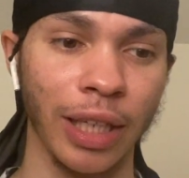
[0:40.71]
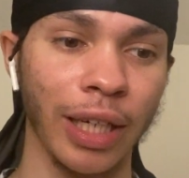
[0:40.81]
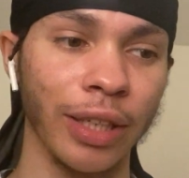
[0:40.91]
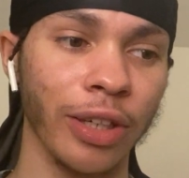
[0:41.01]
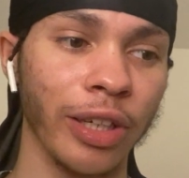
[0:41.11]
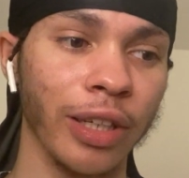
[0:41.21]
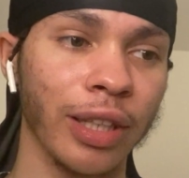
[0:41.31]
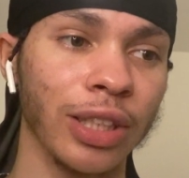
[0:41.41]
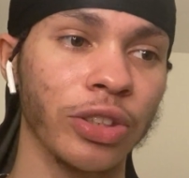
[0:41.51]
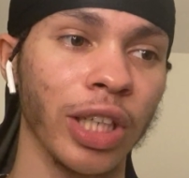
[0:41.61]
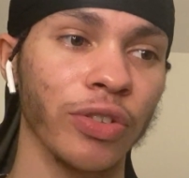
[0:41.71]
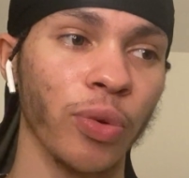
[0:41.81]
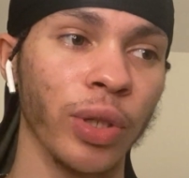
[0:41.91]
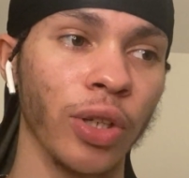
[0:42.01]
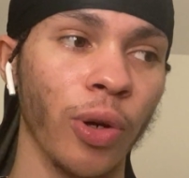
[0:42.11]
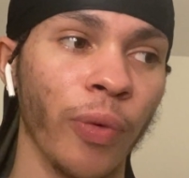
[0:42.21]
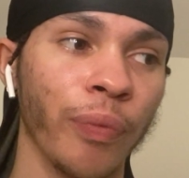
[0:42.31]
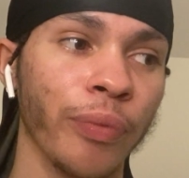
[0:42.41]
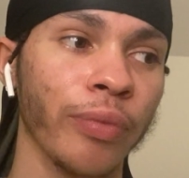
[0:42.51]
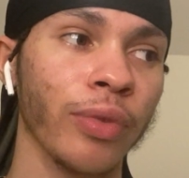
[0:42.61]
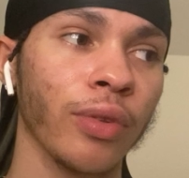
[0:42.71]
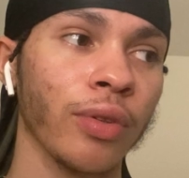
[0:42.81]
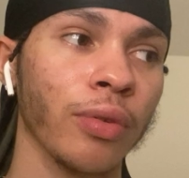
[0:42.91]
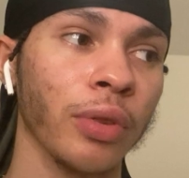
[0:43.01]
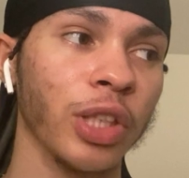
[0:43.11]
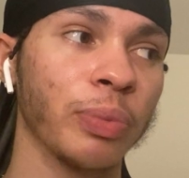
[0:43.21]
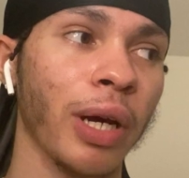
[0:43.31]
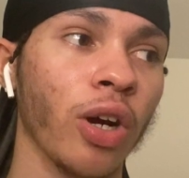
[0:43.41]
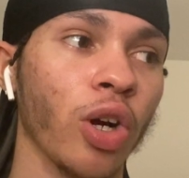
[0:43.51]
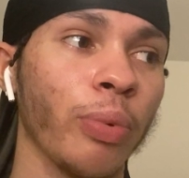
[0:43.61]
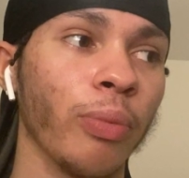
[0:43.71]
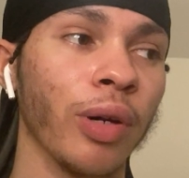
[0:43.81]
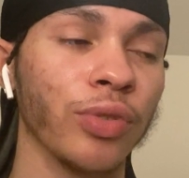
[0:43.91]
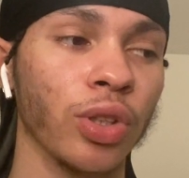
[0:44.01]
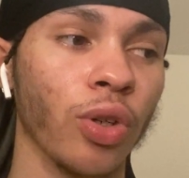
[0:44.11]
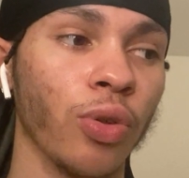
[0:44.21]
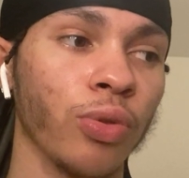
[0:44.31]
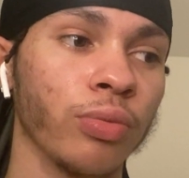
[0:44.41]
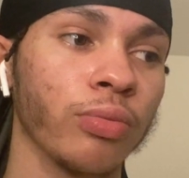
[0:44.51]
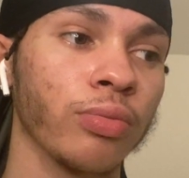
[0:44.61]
And this transfer window, despite a couple months ago,